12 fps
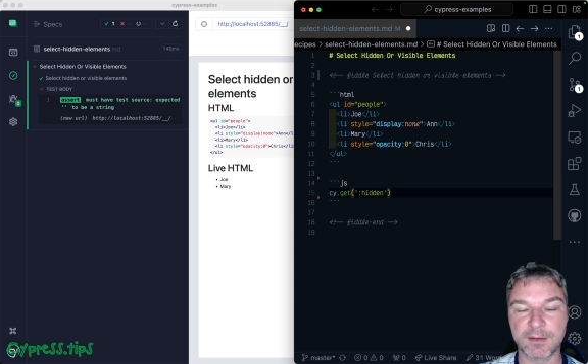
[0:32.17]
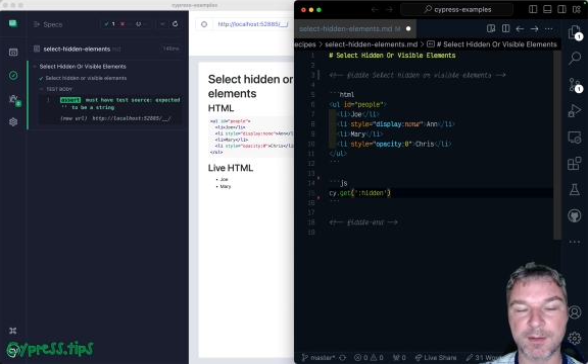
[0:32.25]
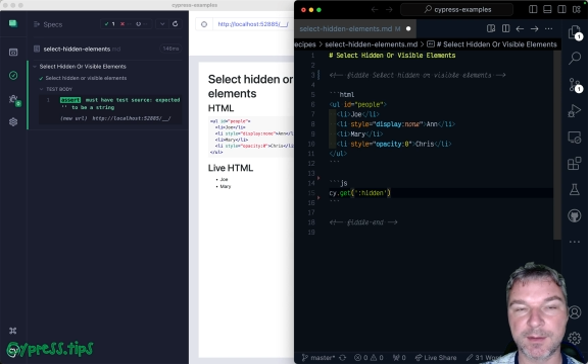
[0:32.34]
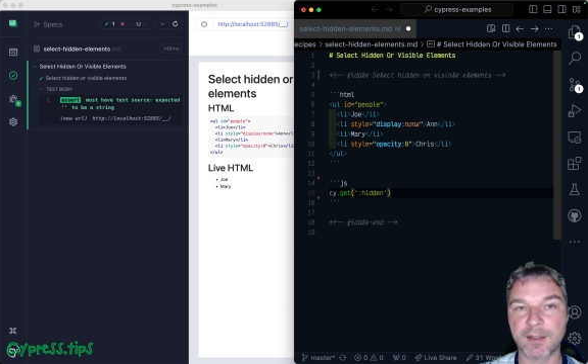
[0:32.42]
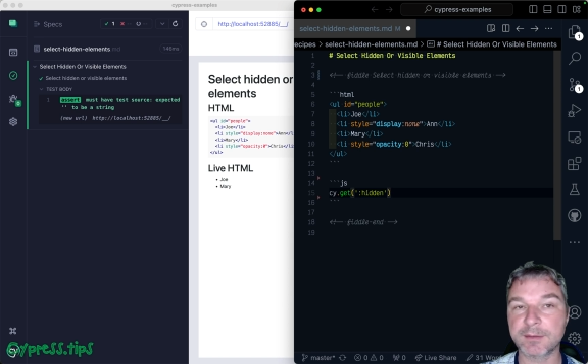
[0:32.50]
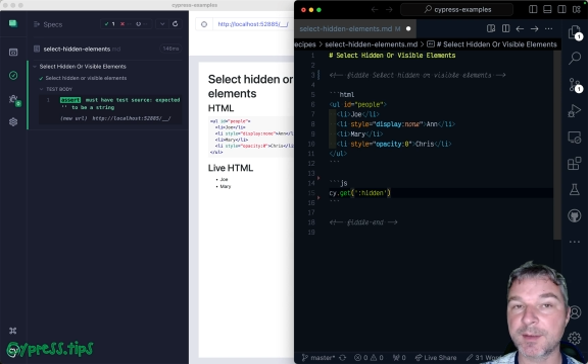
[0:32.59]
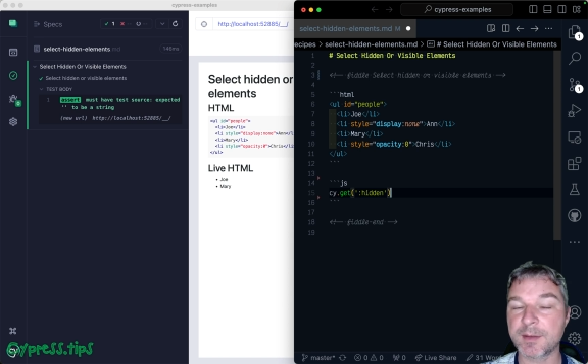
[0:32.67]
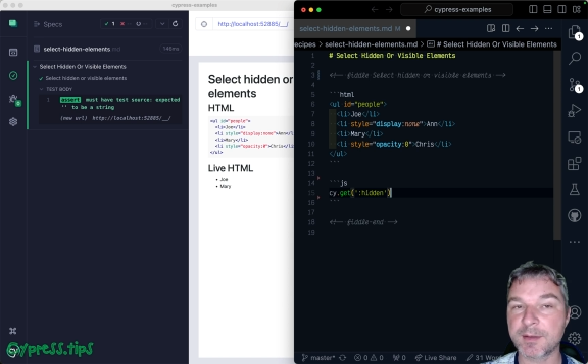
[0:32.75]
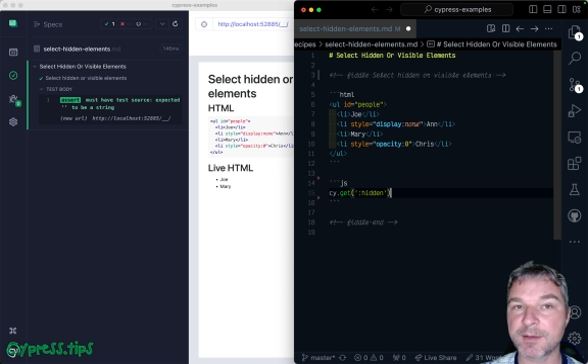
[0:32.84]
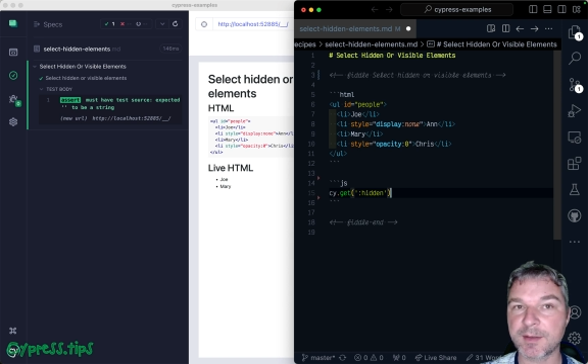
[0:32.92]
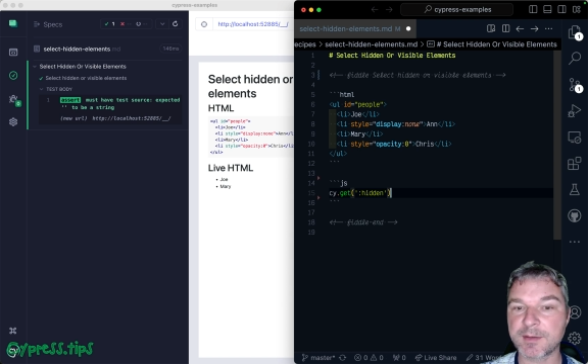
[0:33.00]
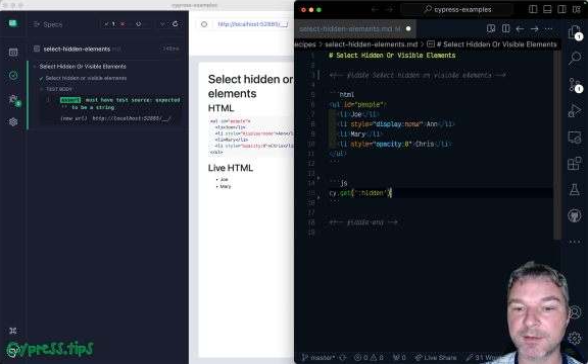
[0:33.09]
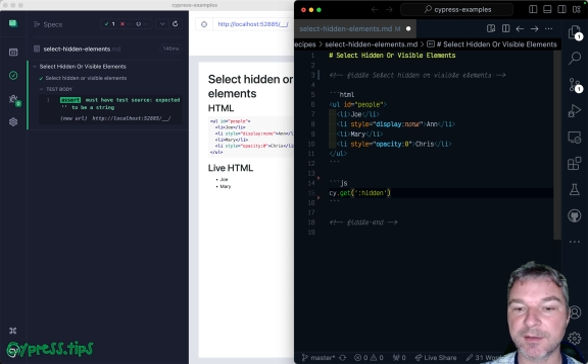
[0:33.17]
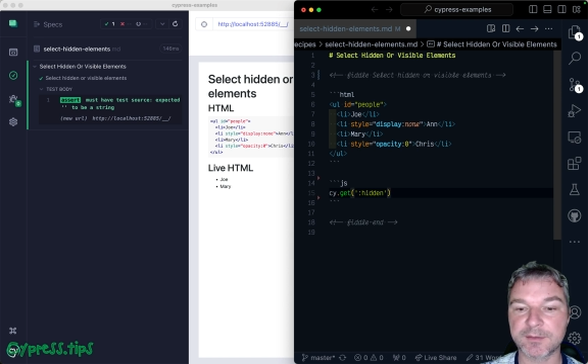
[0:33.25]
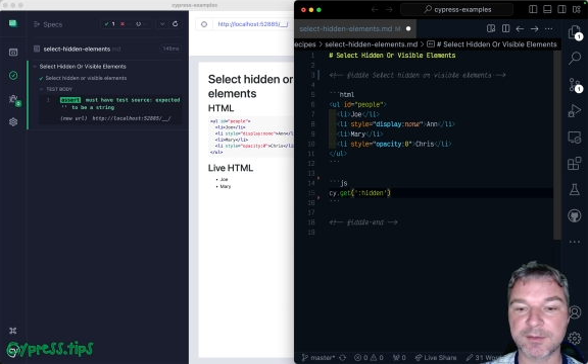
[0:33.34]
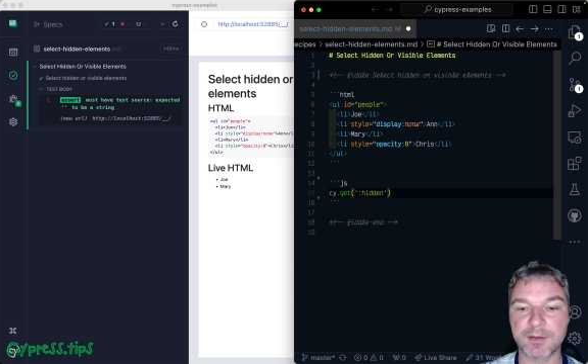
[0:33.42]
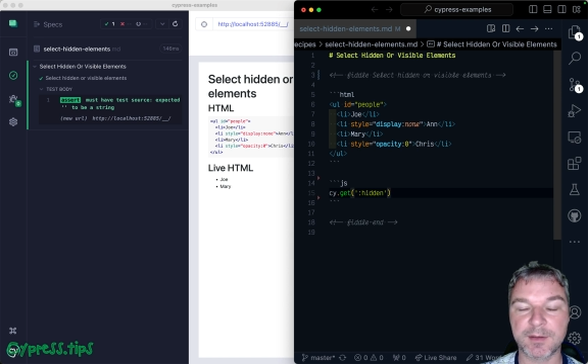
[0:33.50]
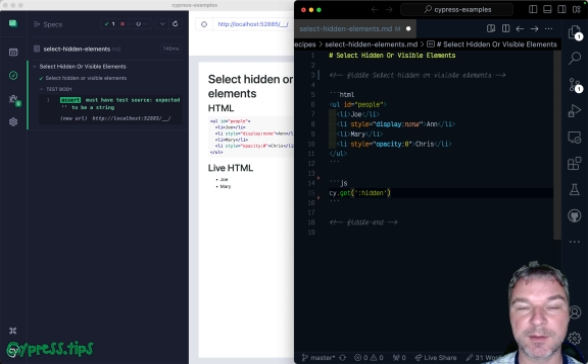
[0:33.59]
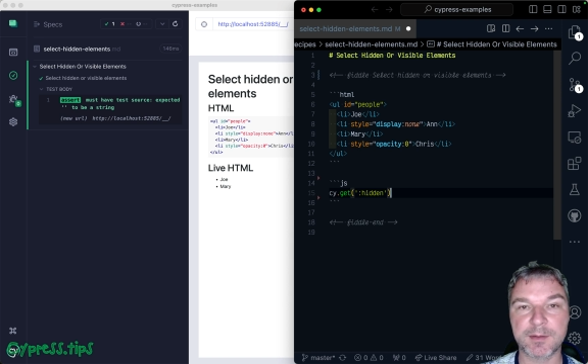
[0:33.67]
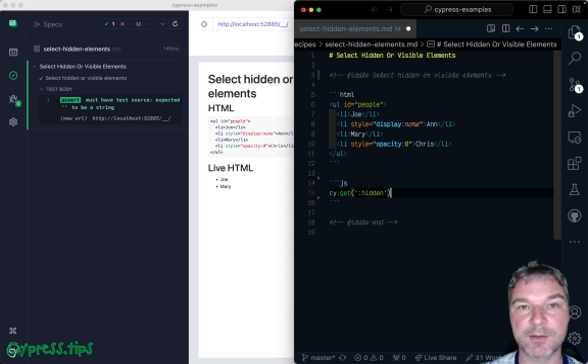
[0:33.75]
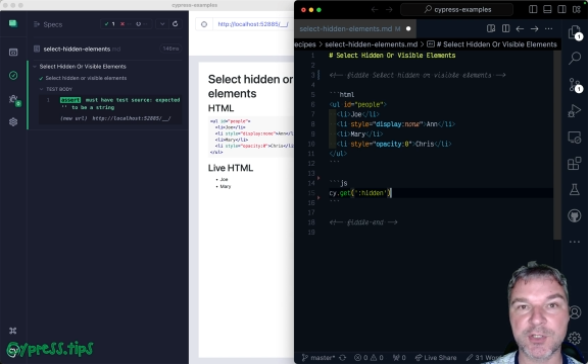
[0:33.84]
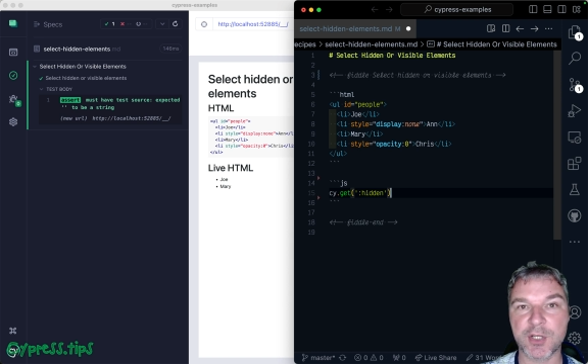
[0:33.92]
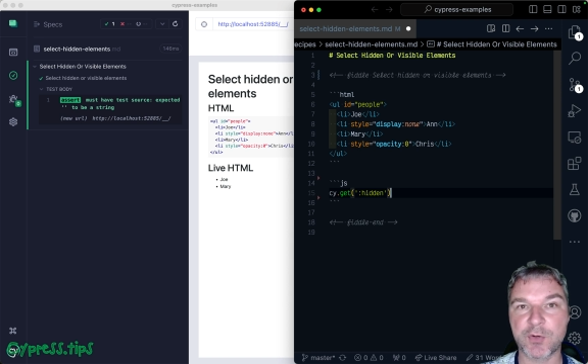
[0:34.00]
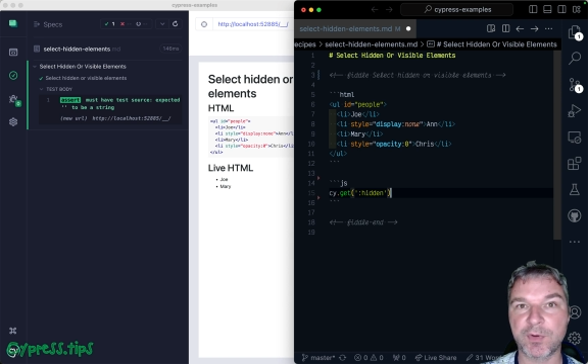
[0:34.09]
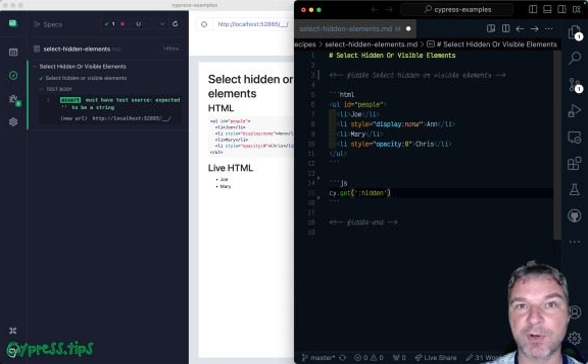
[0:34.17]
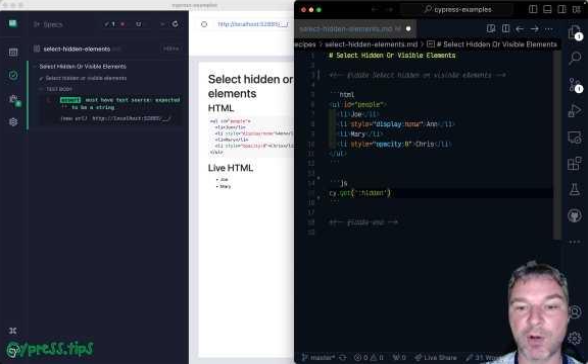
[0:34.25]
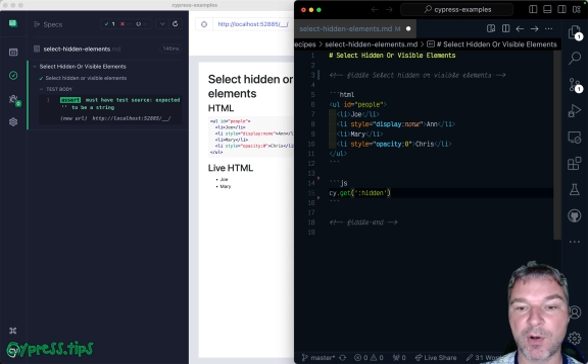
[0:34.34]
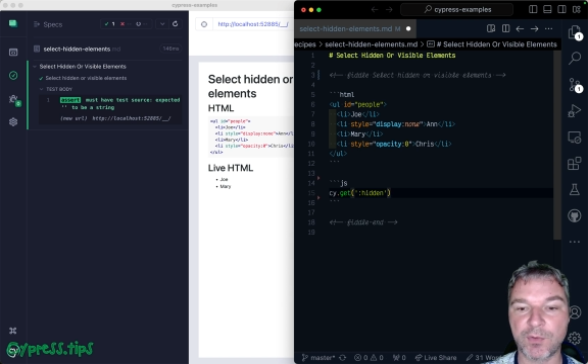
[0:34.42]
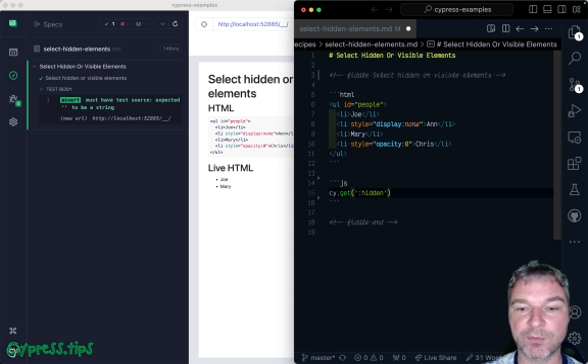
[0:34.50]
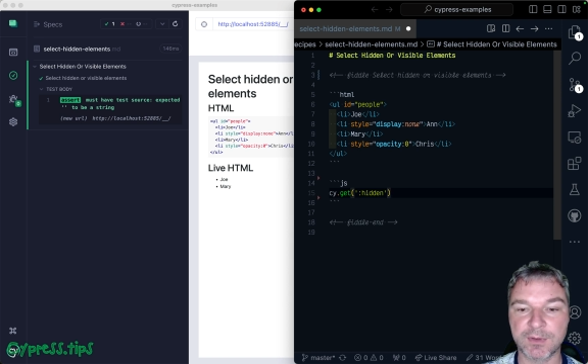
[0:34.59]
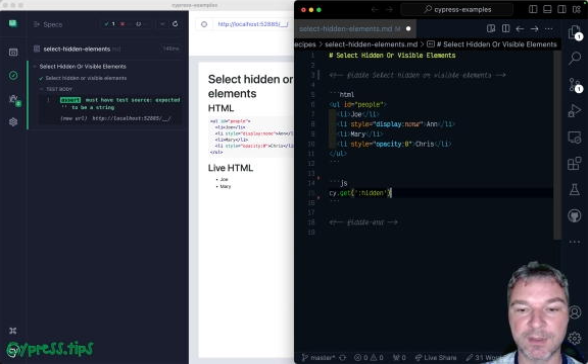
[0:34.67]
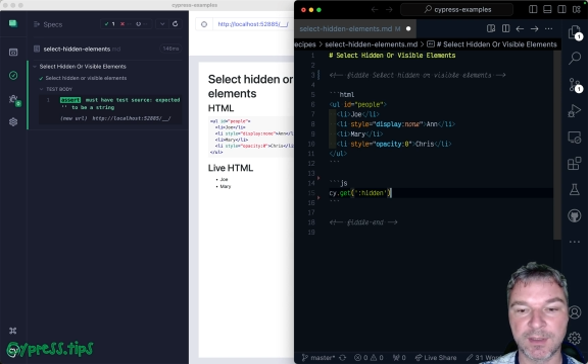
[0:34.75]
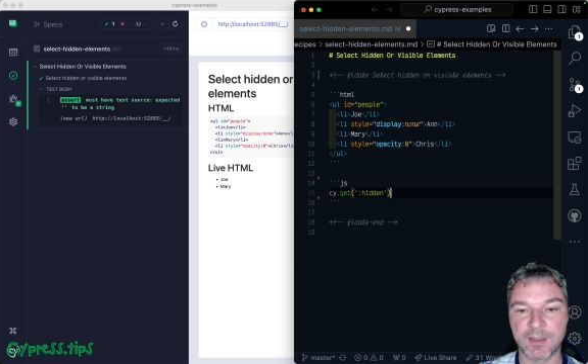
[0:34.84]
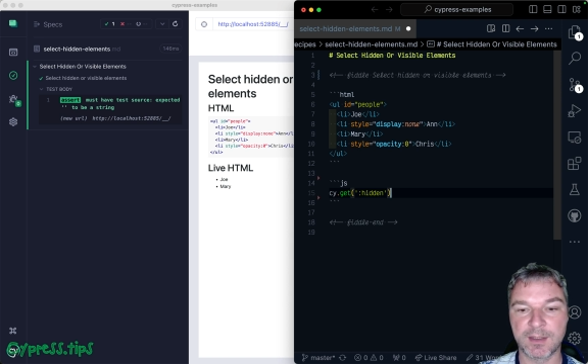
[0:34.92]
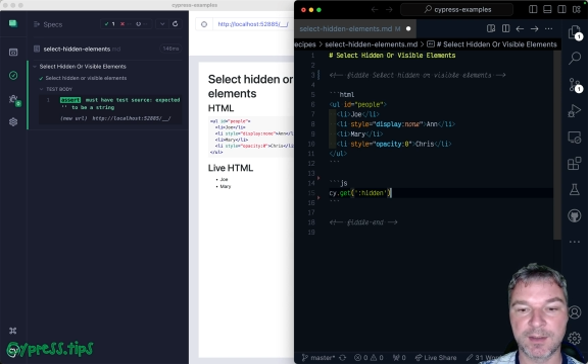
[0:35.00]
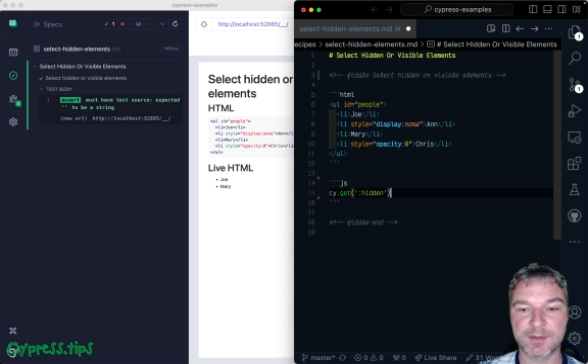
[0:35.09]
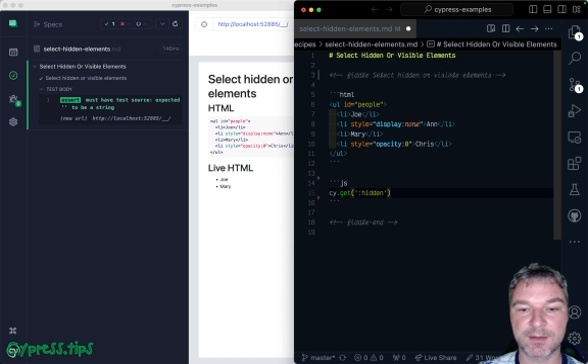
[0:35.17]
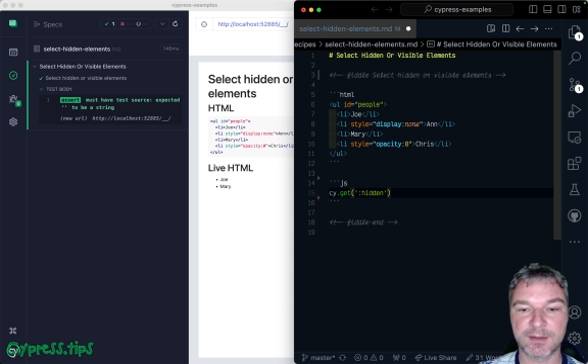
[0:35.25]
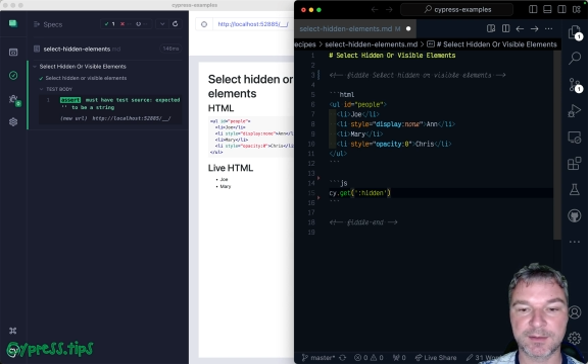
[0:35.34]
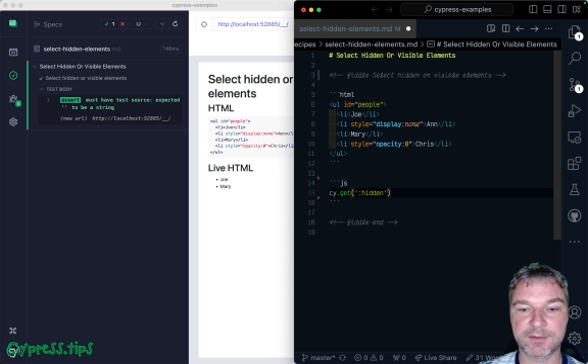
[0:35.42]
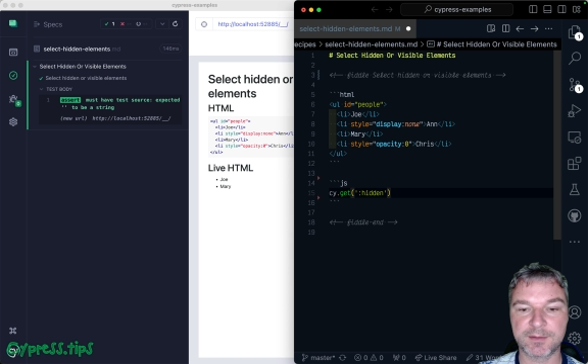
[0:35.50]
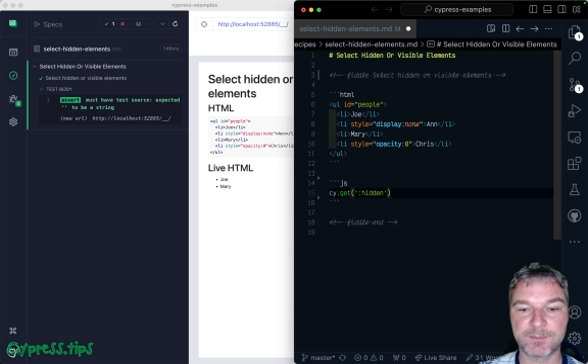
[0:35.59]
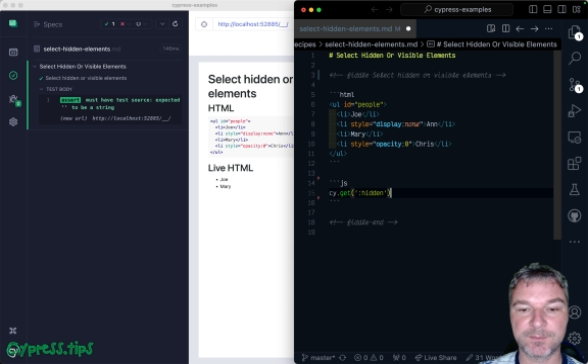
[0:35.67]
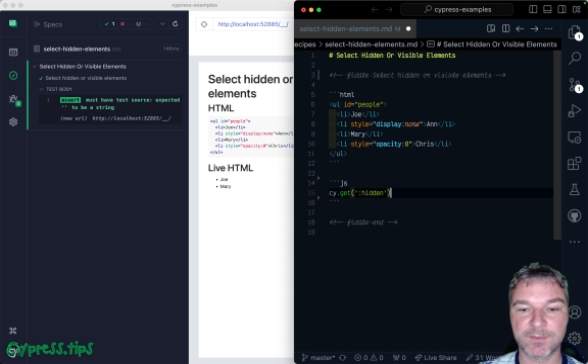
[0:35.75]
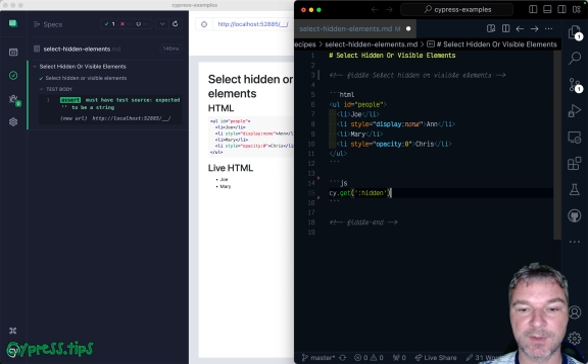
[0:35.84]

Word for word: It's not the CSS selector, it's jQuery own selector.